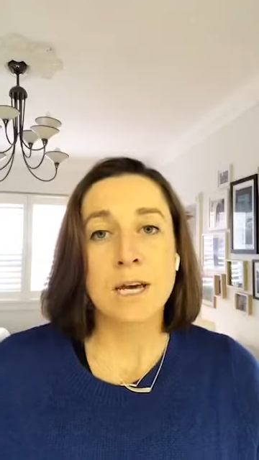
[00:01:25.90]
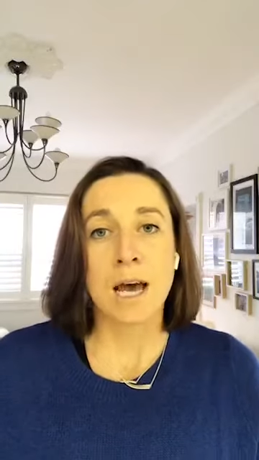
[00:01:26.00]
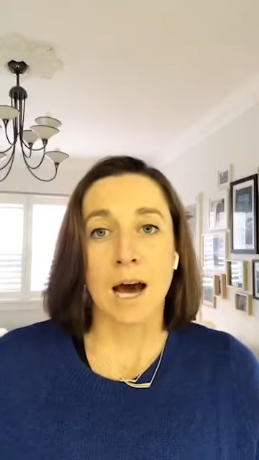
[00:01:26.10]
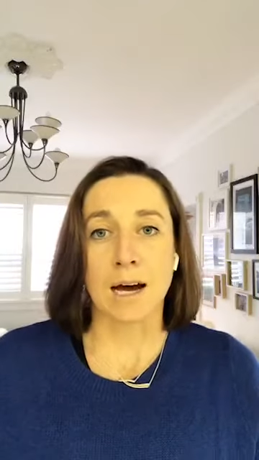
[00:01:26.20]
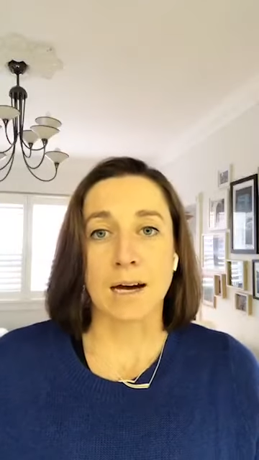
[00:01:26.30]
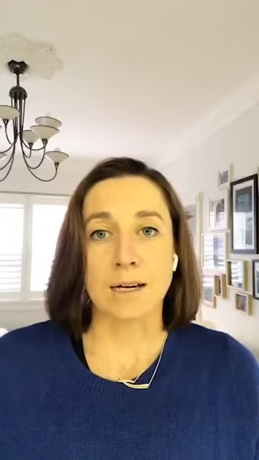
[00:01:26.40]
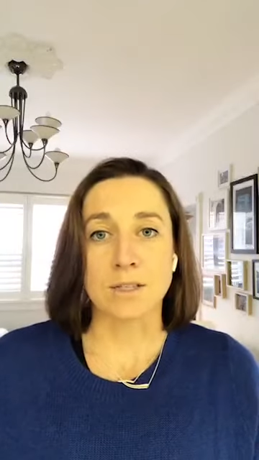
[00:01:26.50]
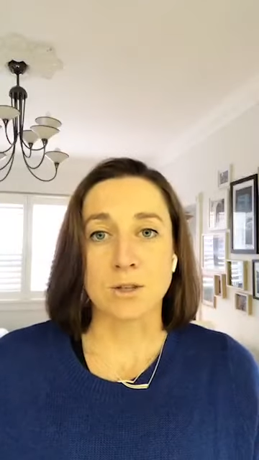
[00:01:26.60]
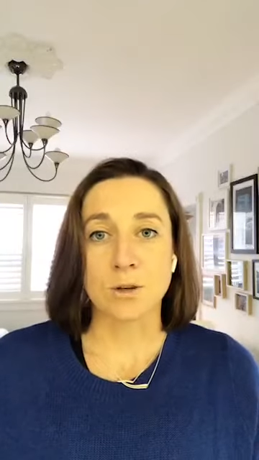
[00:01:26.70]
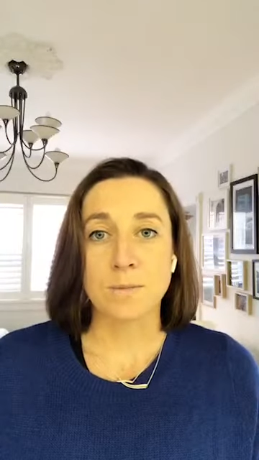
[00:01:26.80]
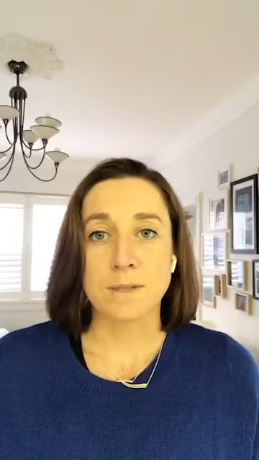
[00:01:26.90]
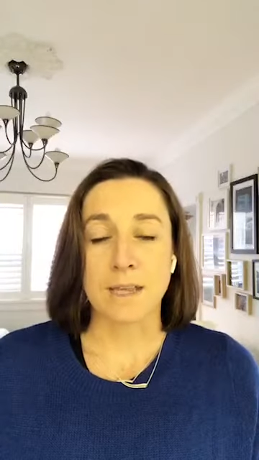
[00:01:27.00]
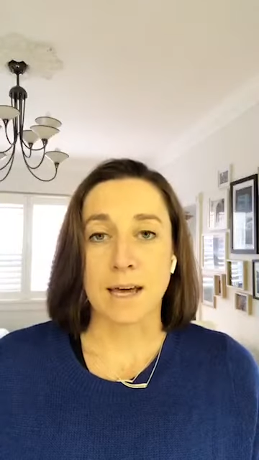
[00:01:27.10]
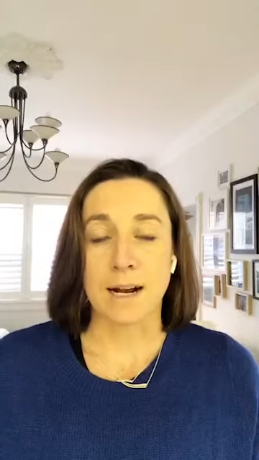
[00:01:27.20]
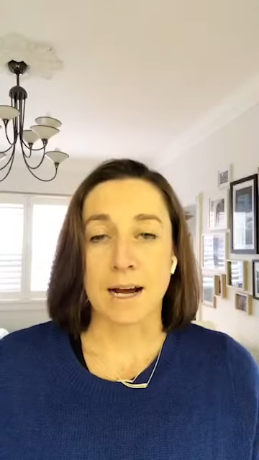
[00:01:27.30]
are soups
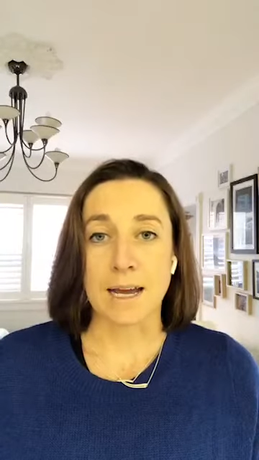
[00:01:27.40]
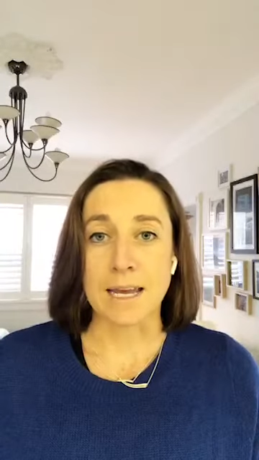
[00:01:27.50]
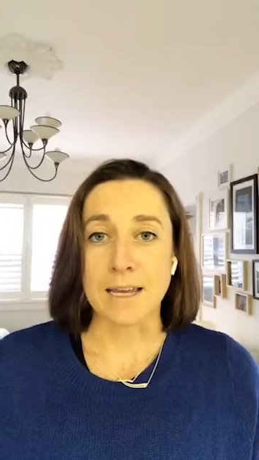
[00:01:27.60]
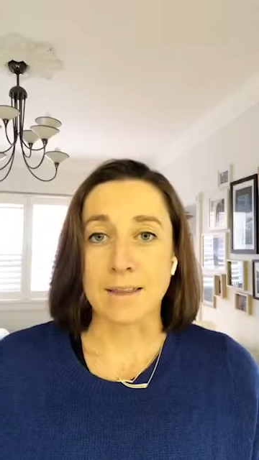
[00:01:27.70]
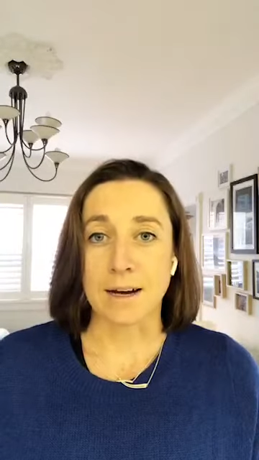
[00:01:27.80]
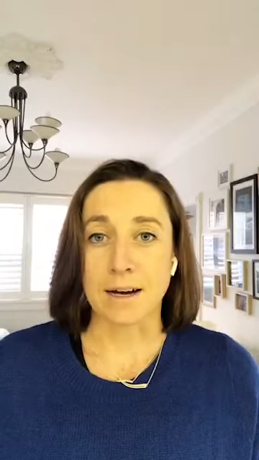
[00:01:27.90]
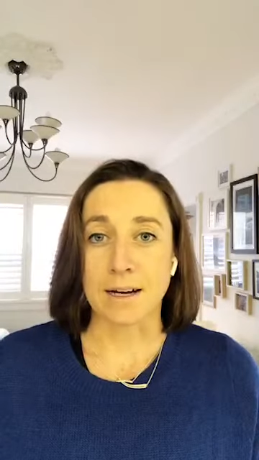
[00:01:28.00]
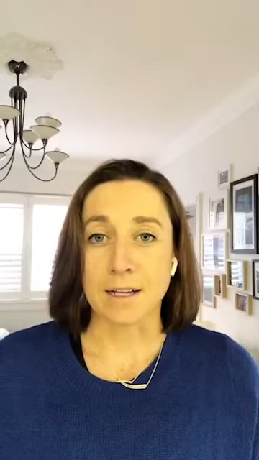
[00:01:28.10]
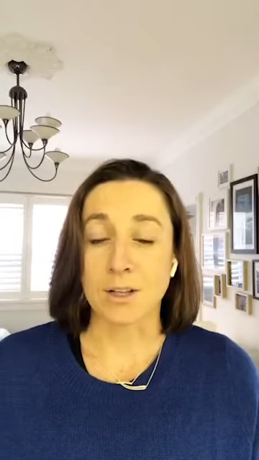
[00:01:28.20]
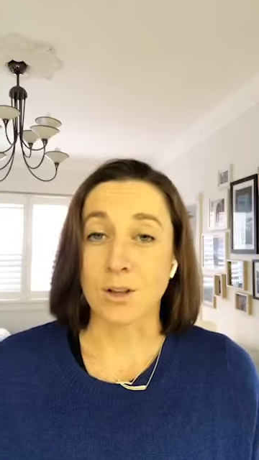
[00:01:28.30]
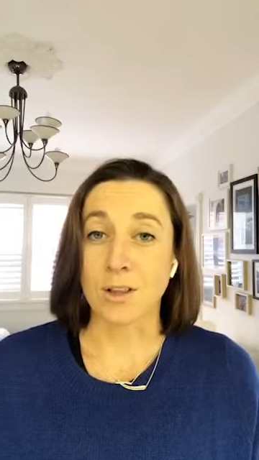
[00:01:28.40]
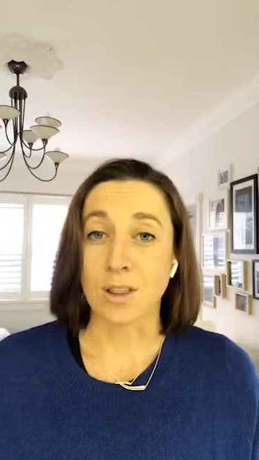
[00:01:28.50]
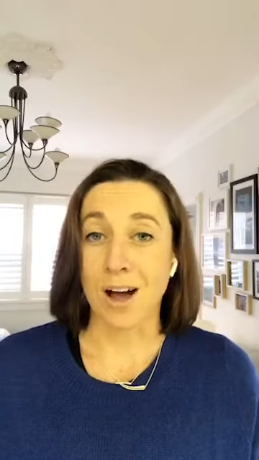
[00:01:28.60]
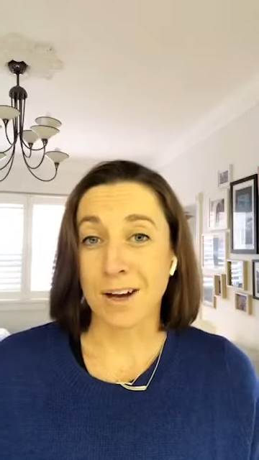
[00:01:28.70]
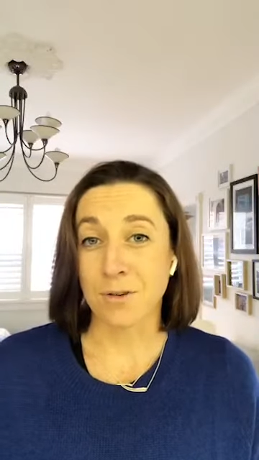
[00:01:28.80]
that are either
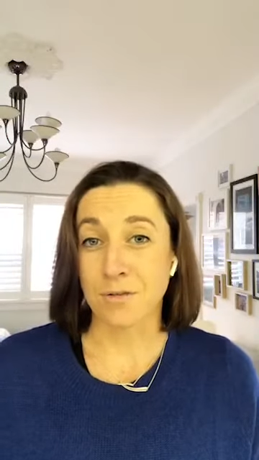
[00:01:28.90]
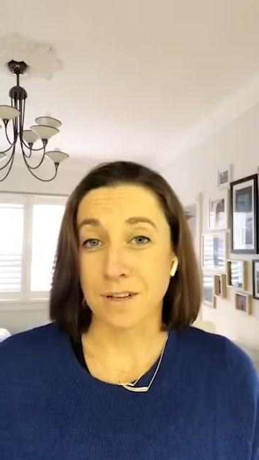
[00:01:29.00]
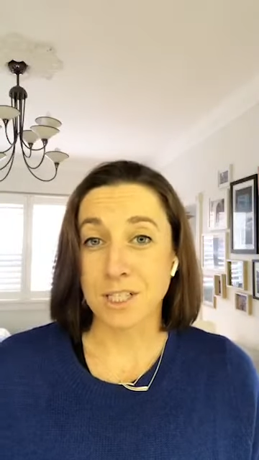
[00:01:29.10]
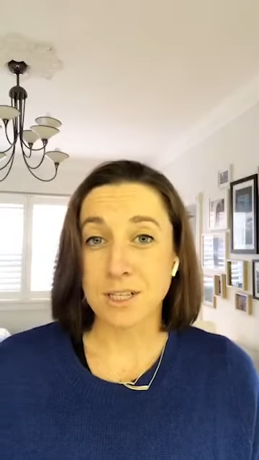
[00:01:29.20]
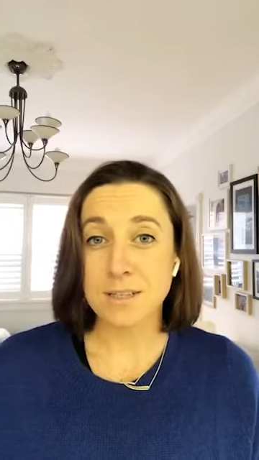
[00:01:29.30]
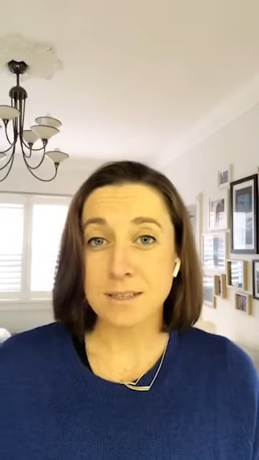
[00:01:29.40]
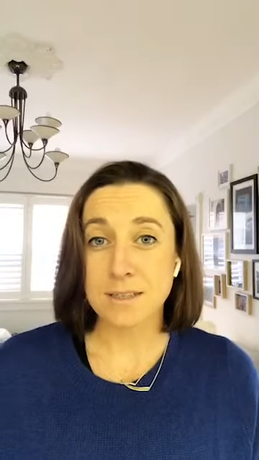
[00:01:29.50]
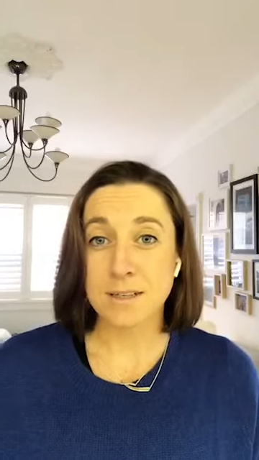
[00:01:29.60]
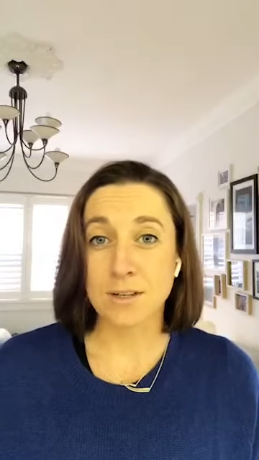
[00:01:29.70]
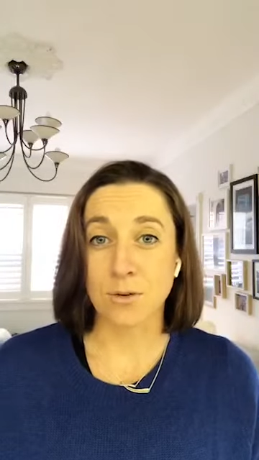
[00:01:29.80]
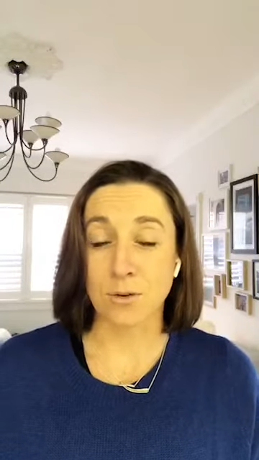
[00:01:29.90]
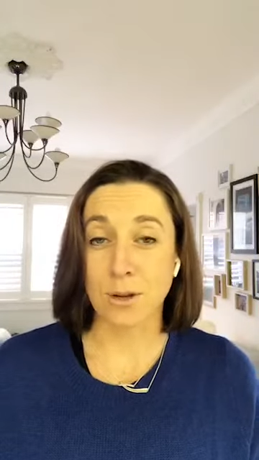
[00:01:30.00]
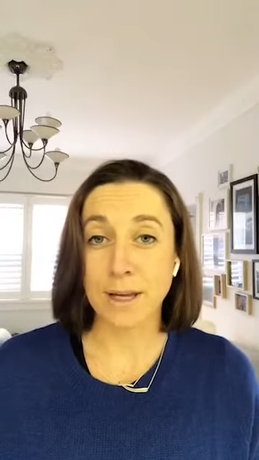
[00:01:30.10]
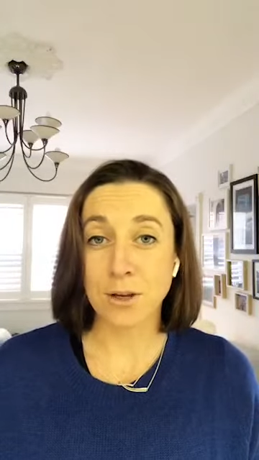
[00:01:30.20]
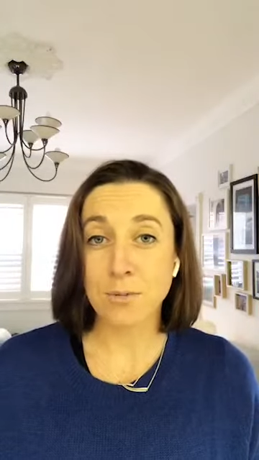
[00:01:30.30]
light on veggies or
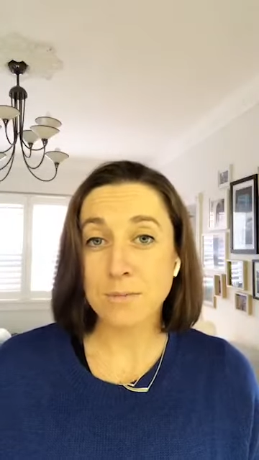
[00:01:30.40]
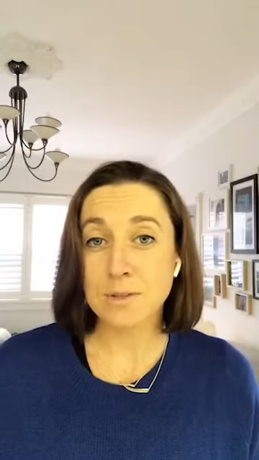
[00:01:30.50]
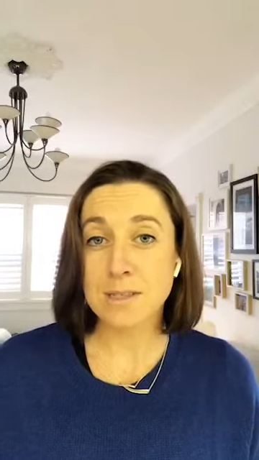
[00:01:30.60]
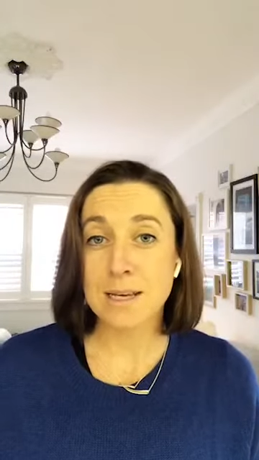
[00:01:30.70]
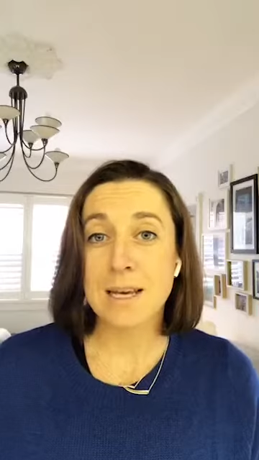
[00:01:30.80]
legumes,